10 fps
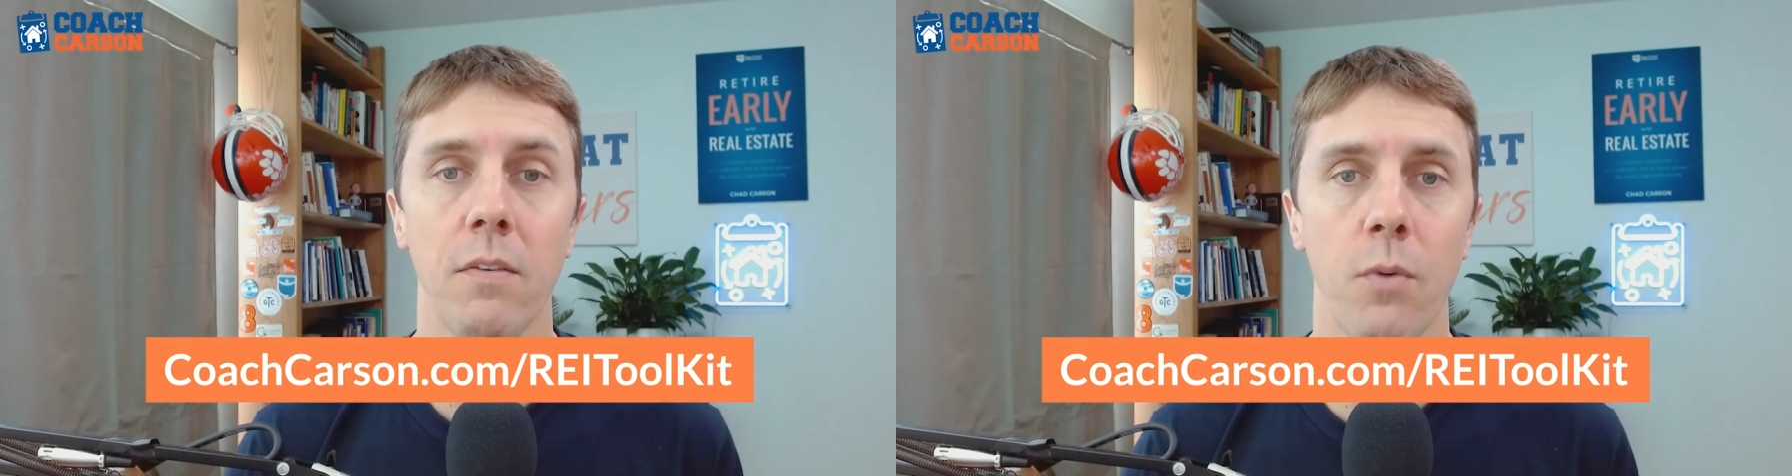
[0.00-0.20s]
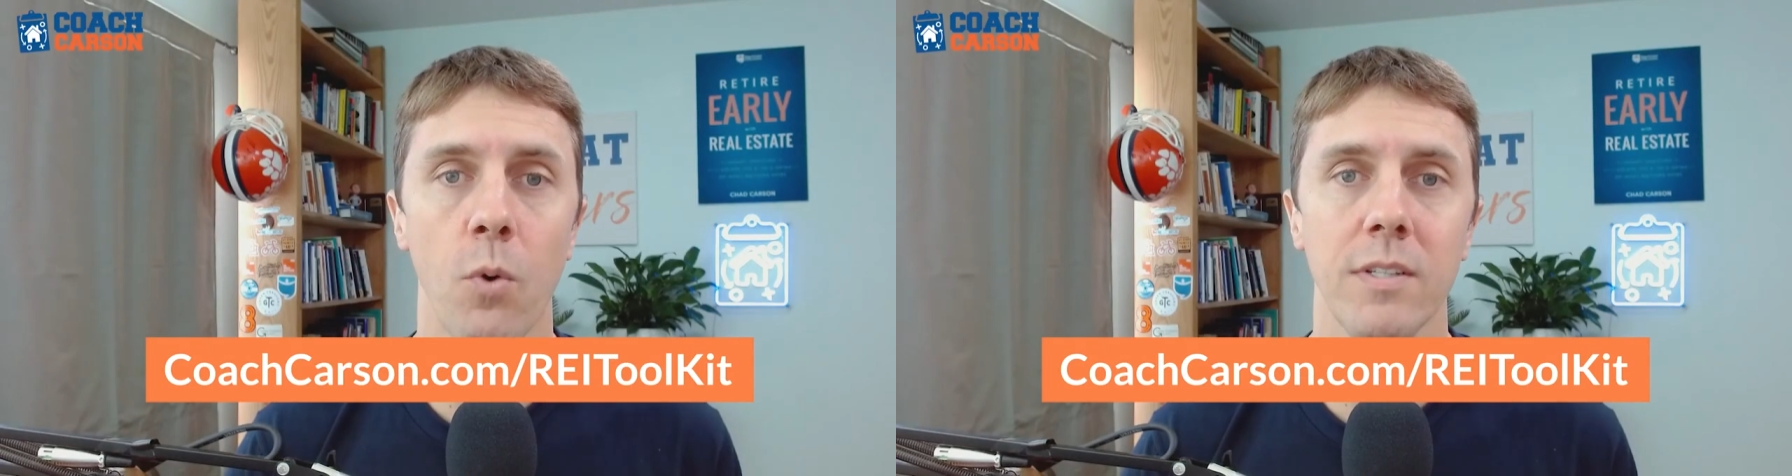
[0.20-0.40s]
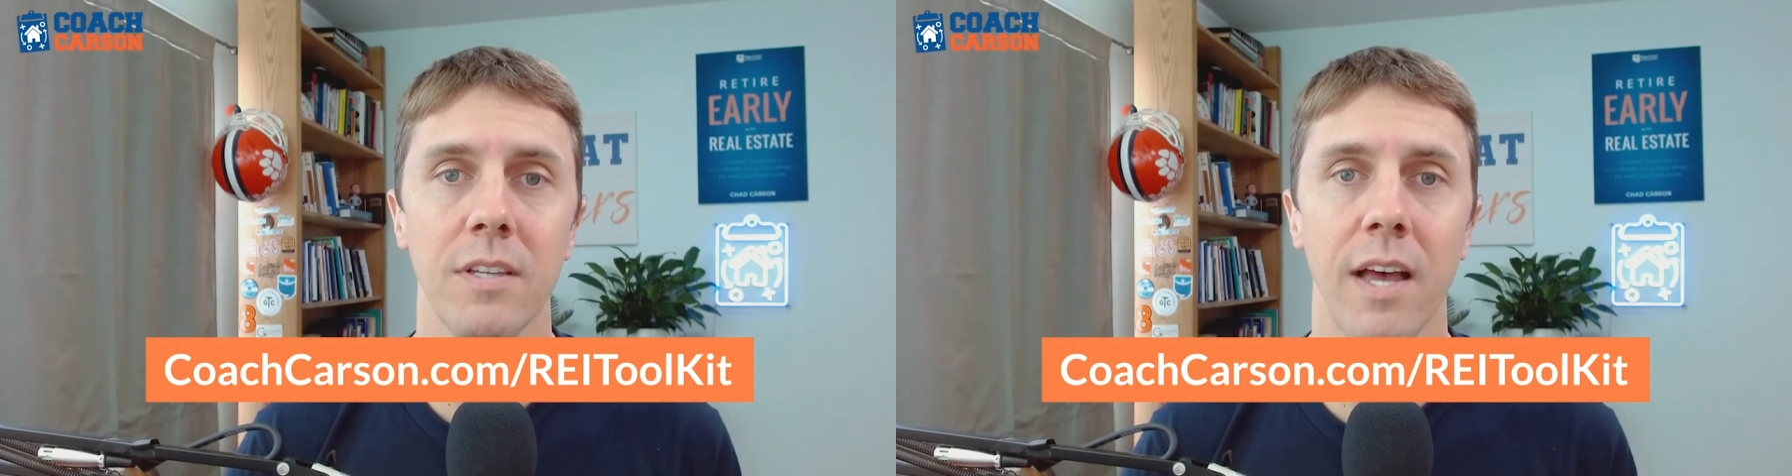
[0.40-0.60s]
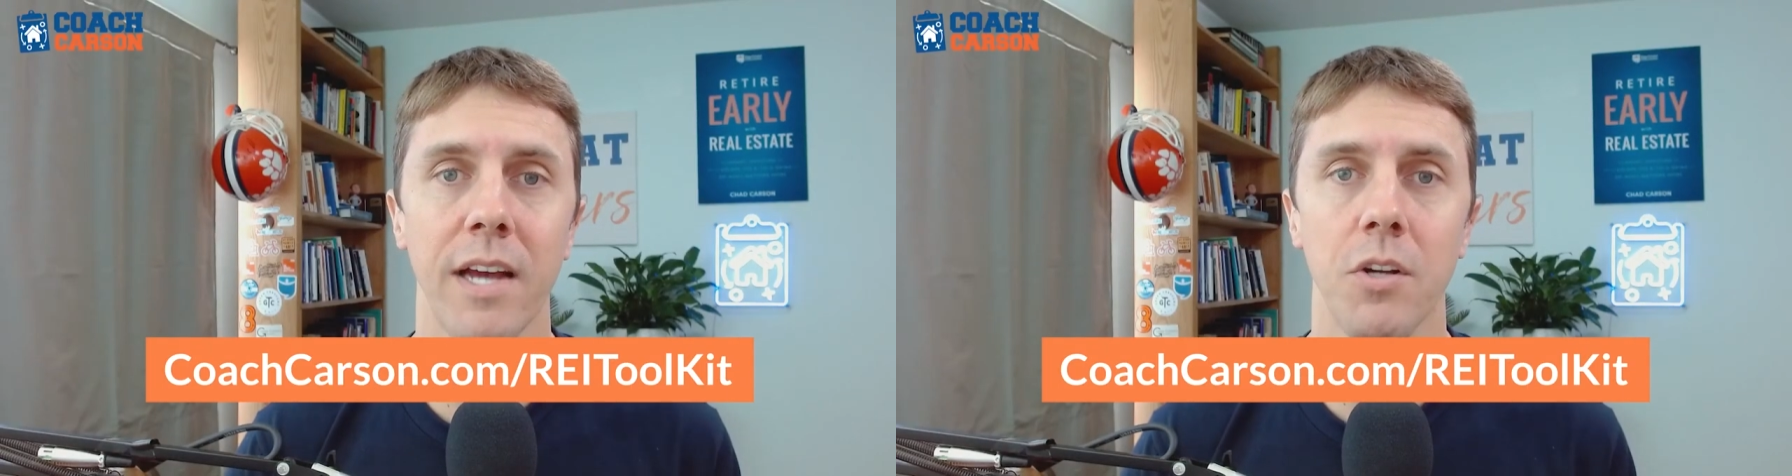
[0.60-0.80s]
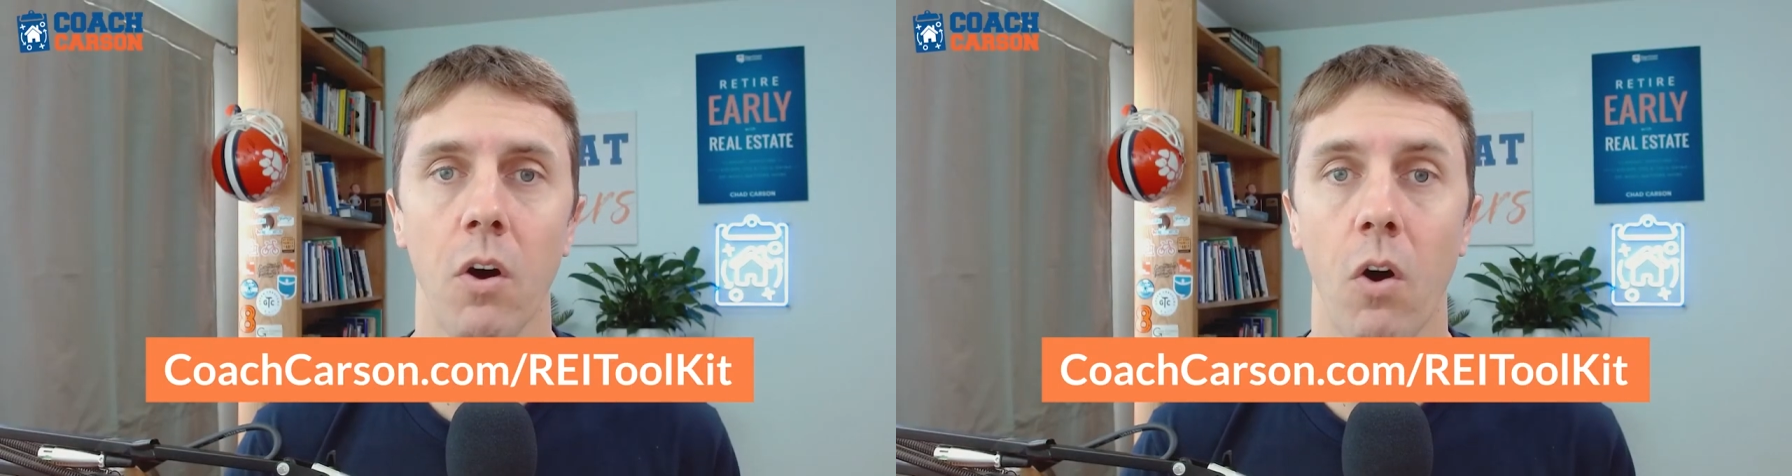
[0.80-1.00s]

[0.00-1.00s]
forward slash